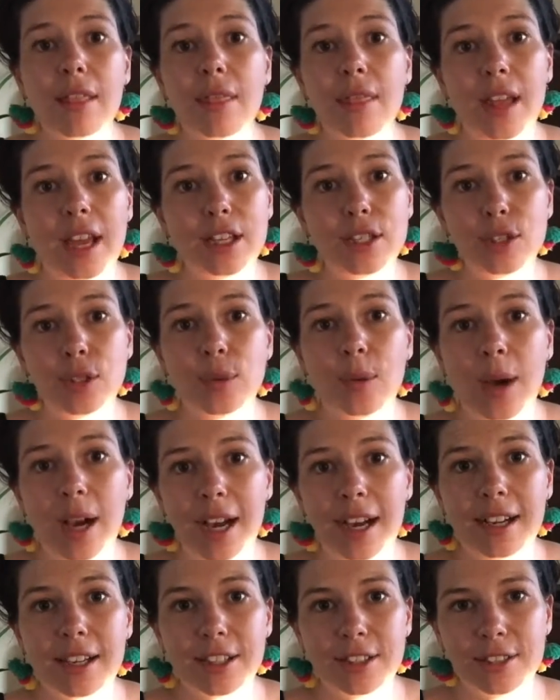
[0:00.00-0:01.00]
that you
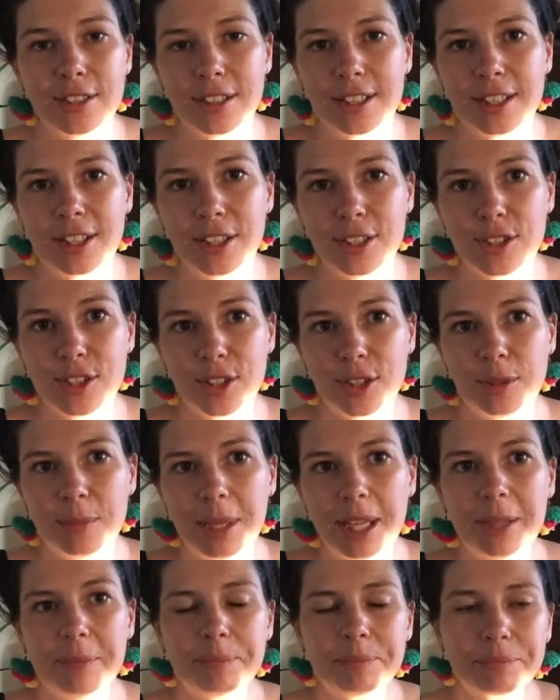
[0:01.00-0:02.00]
are
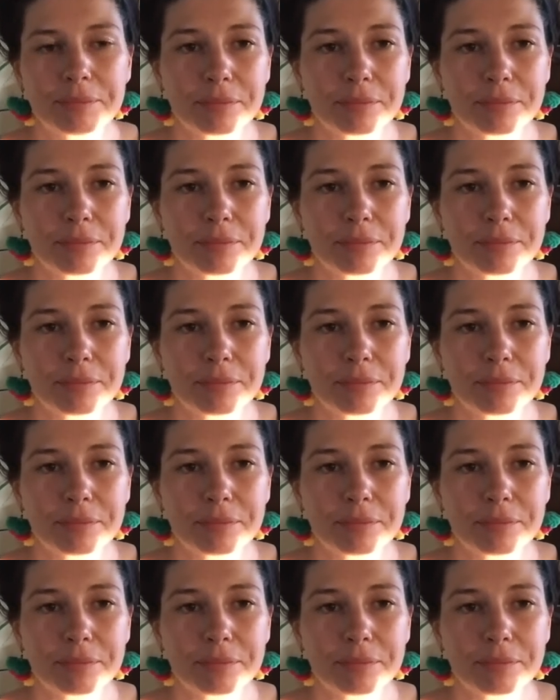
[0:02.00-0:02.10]
consuming,